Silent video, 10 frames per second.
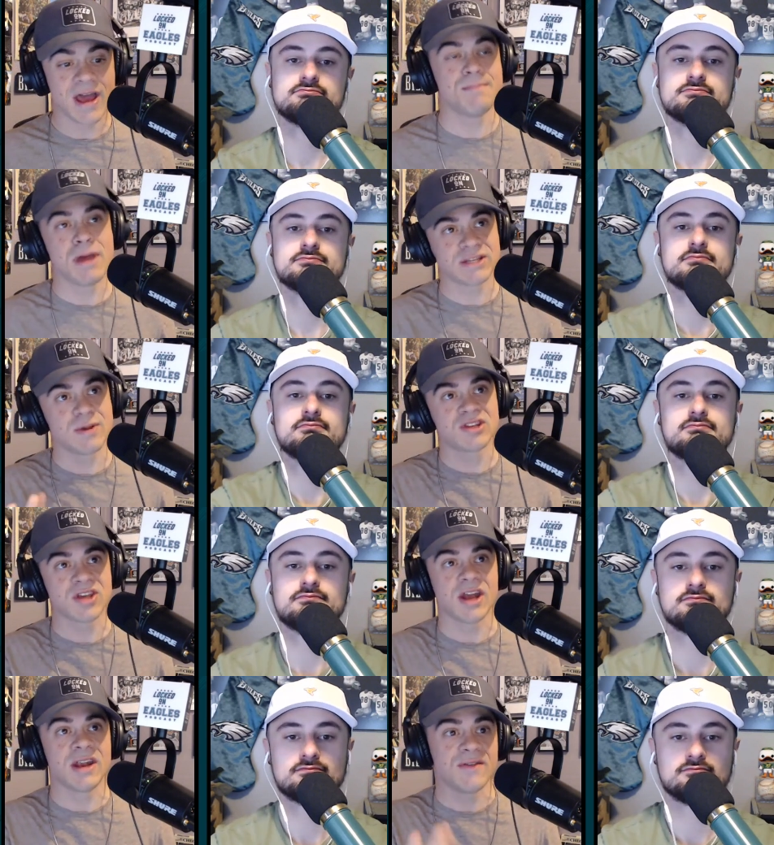Speaker 1: It makes me
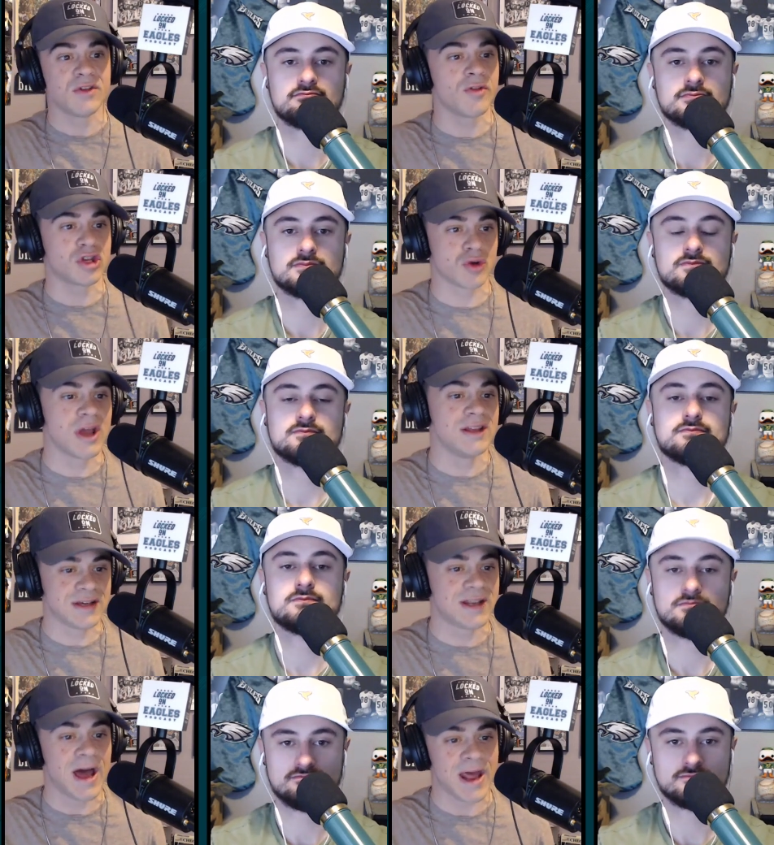excited, even though the trade
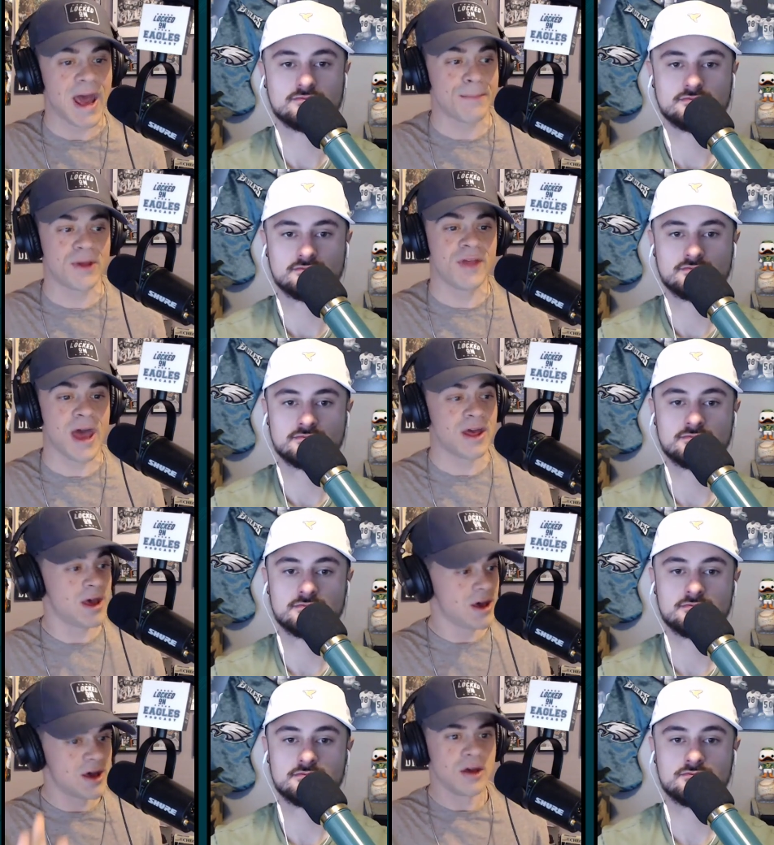did not happen, that
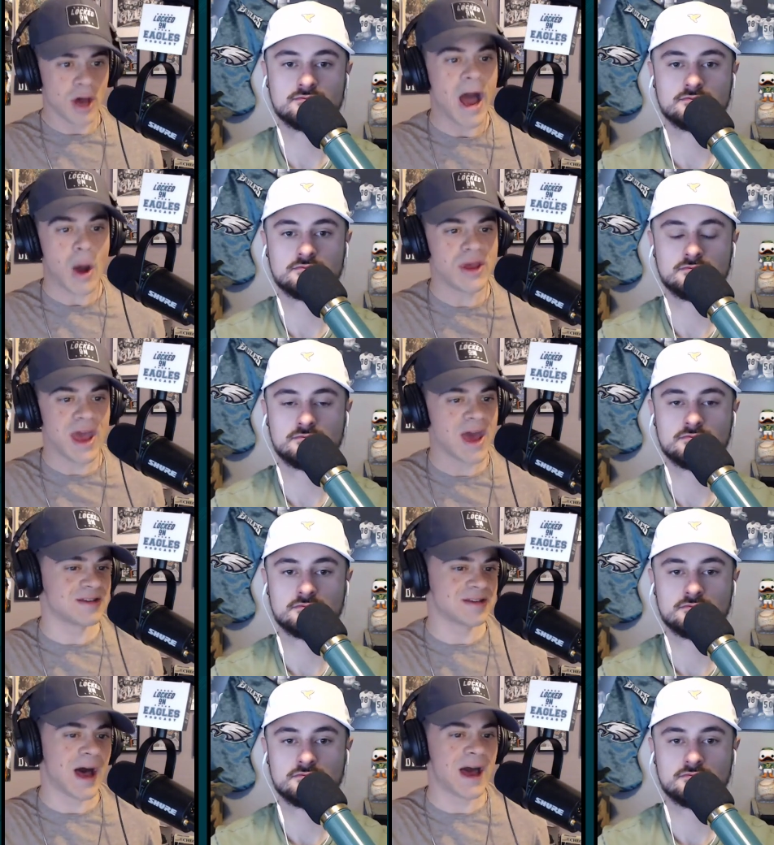how he has
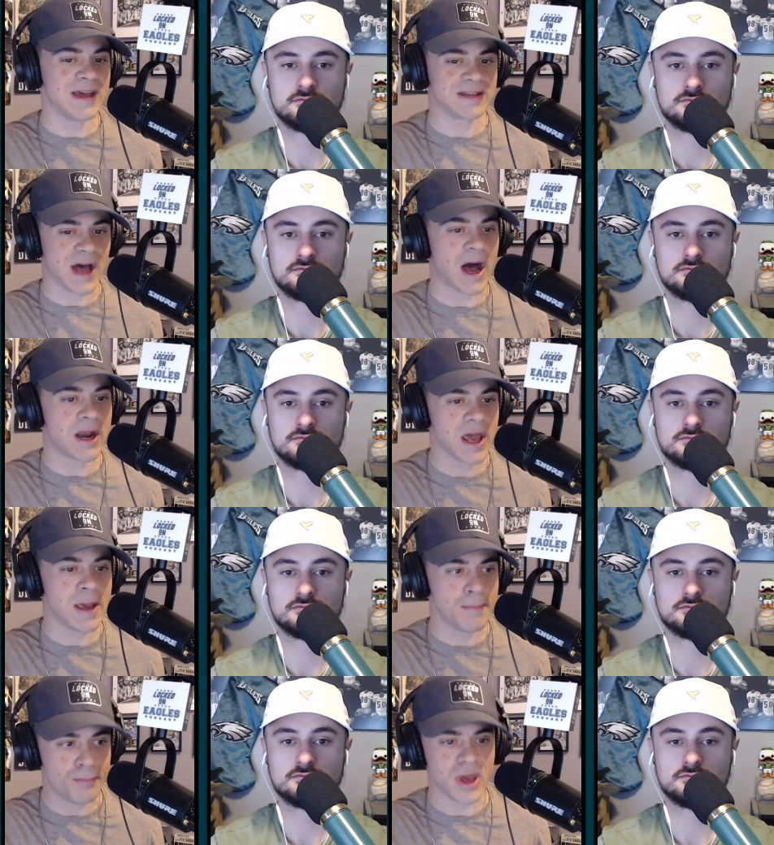his eyes on
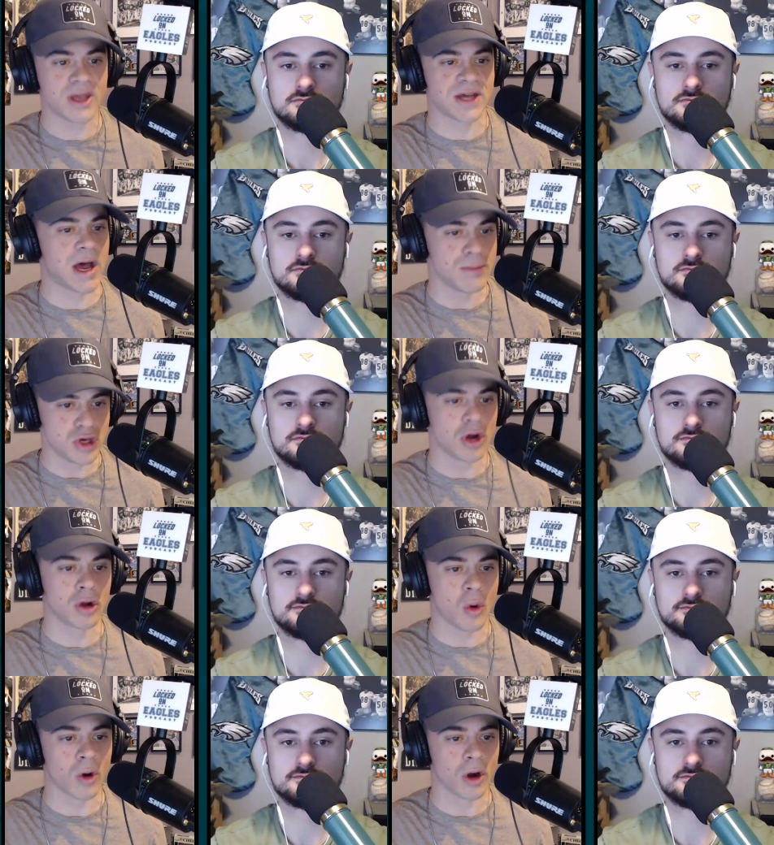a big
Speaker 2: time young
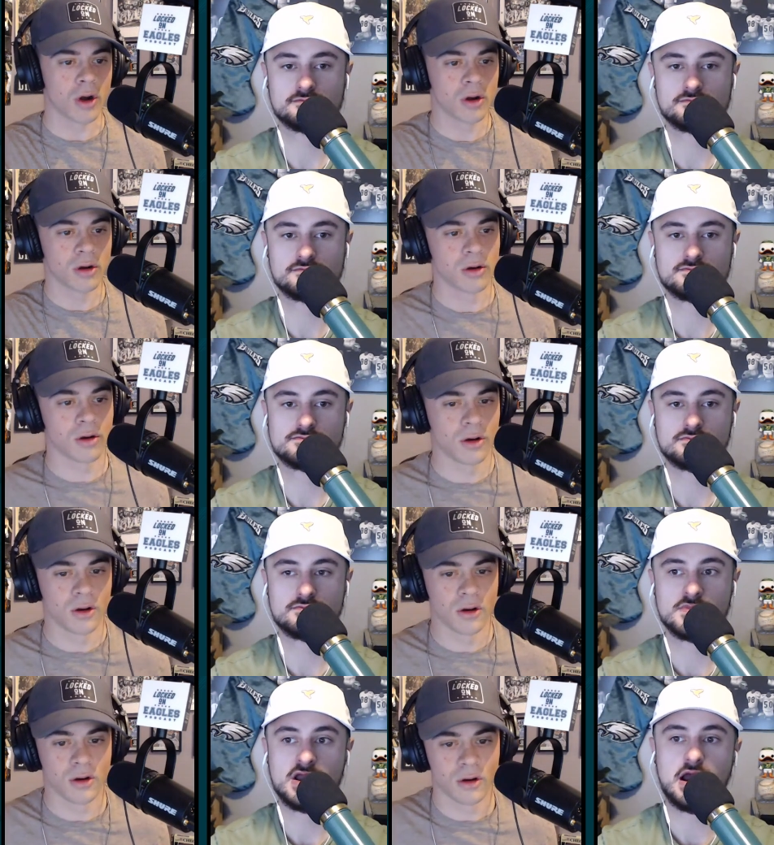corner.
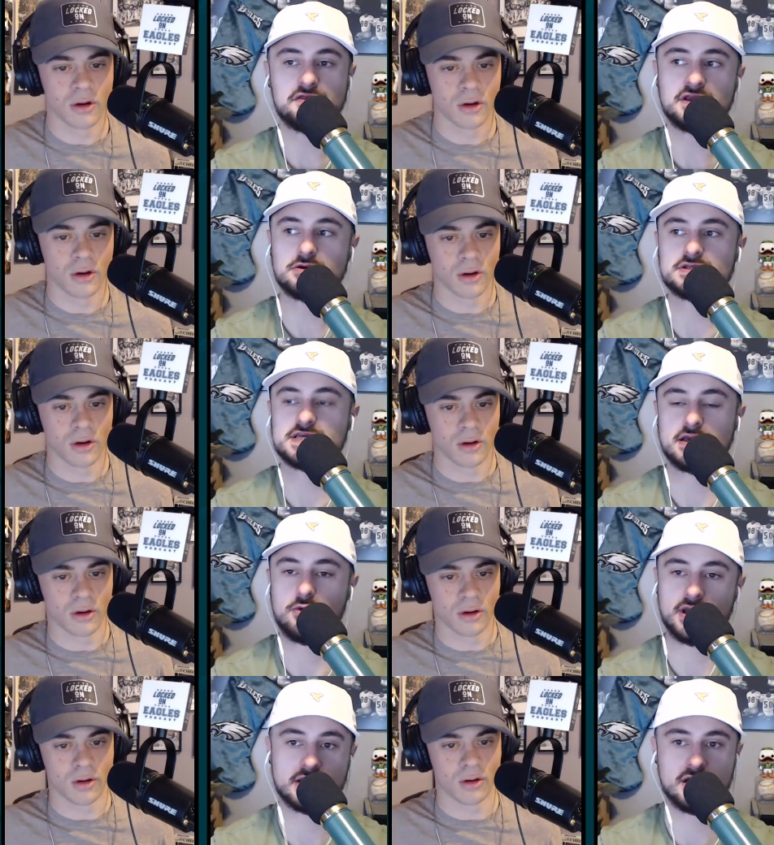I think you could take
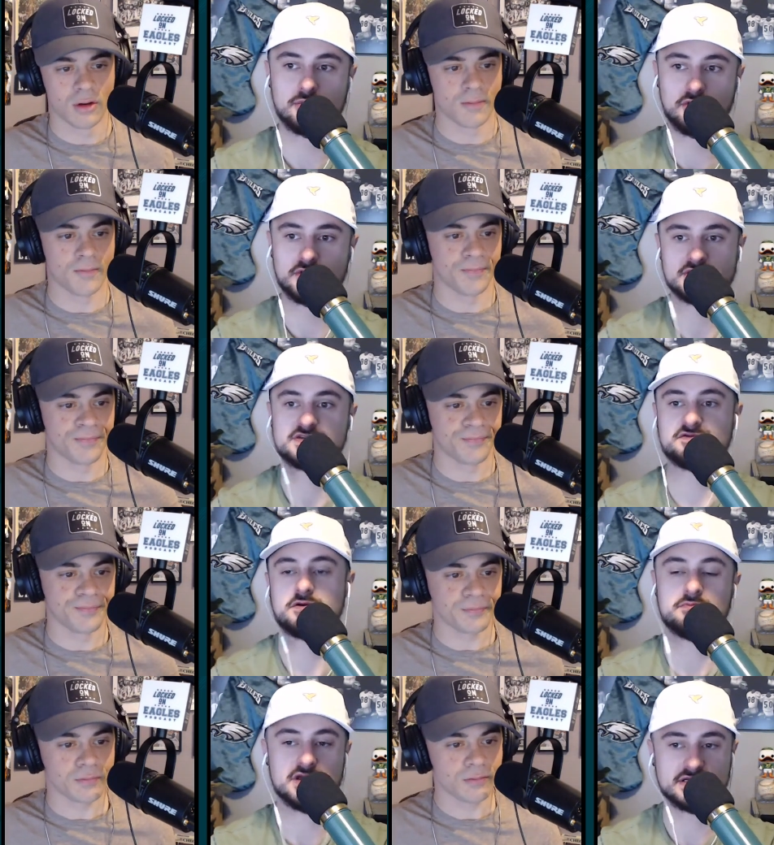away a couple things
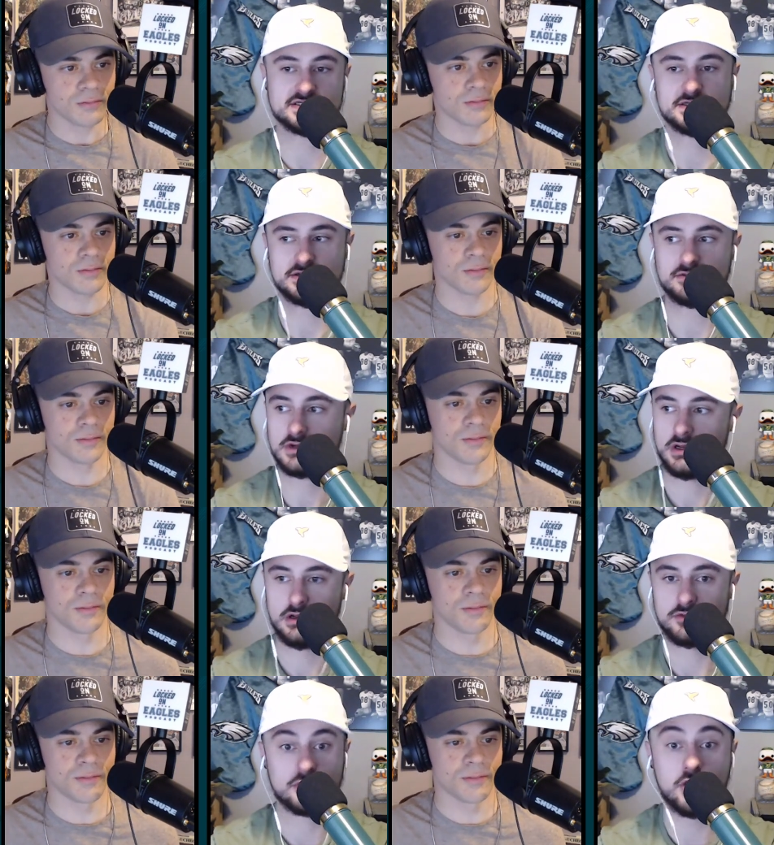from this, and
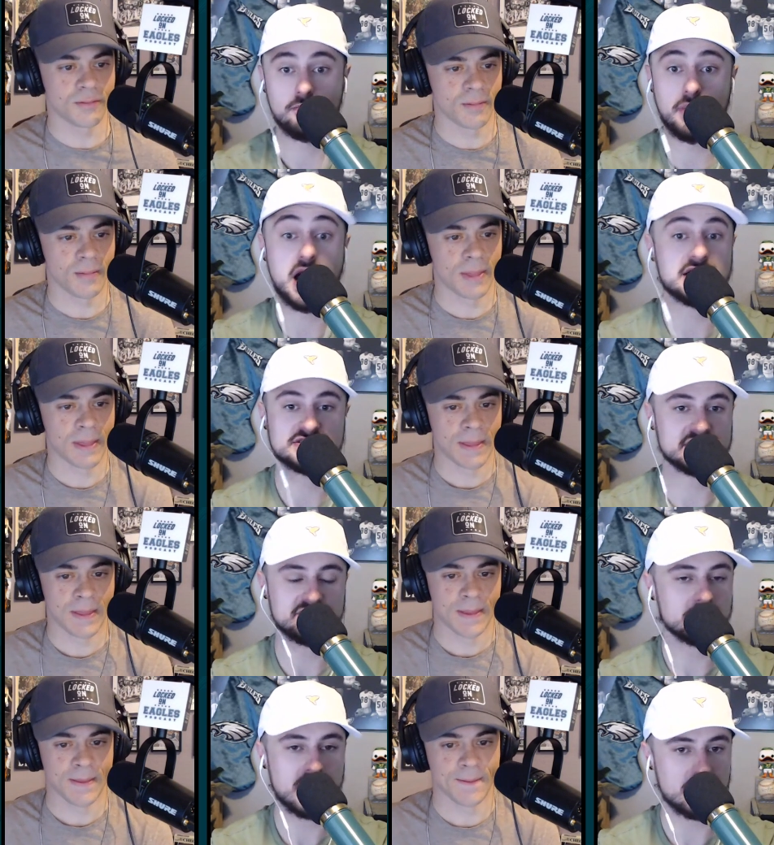they're all
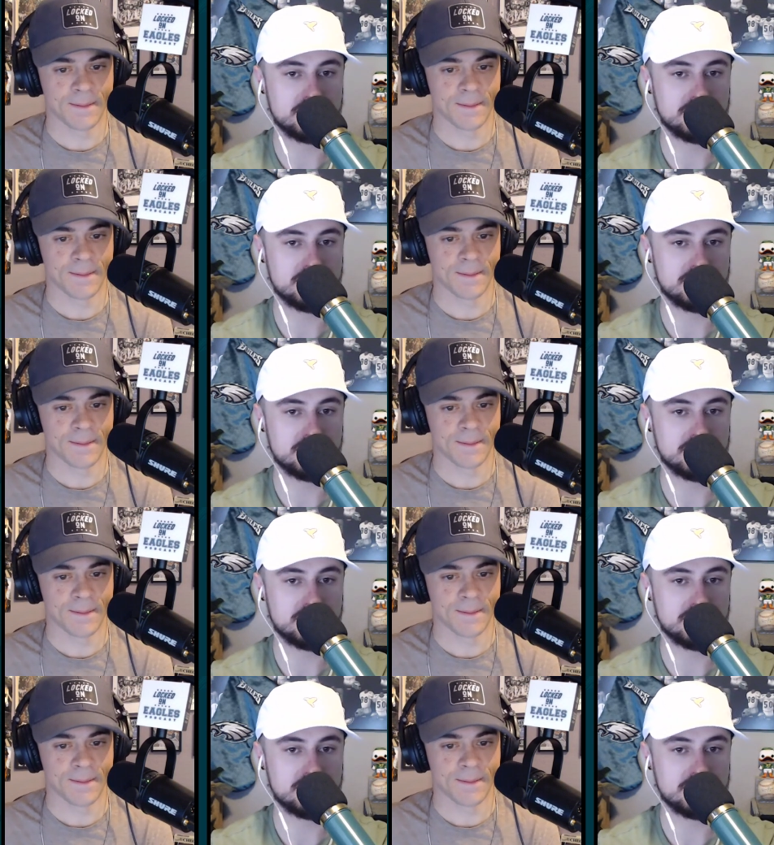positive in my